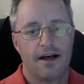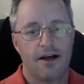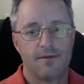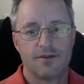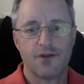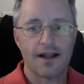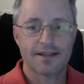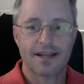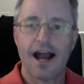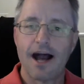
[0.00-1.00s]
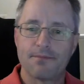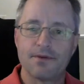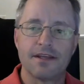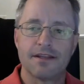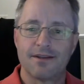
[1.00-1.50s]
Um, you're not
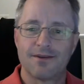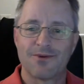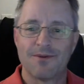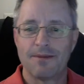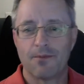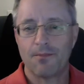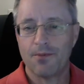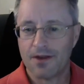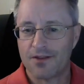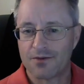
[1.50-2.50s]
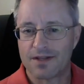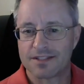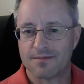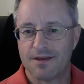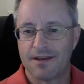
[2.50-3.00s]
copying what people put on their
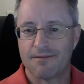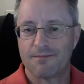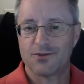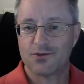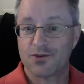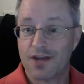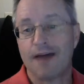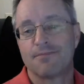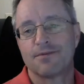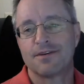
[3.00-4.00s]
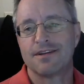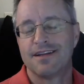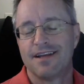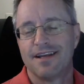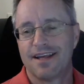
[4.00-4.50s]
resume, but you're copying
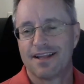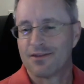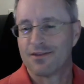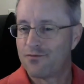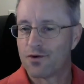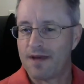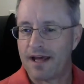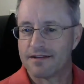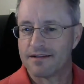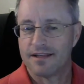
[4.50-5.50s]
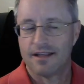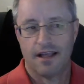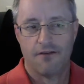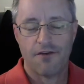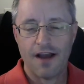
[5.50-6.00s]
the format.
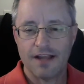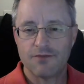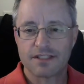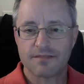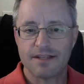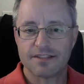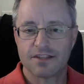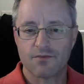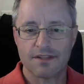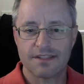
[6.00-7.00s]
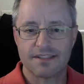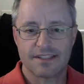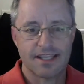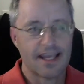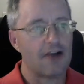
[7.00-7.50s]
Find resumes that really
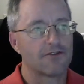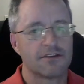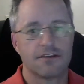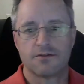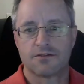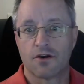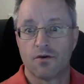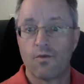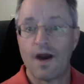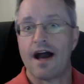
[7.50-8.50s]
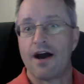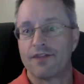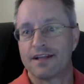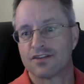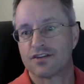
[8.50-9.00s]
stick out to you and go, wow,
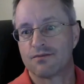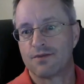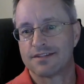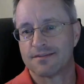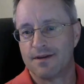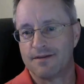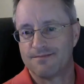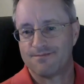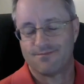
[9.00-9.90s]
that's a good resume.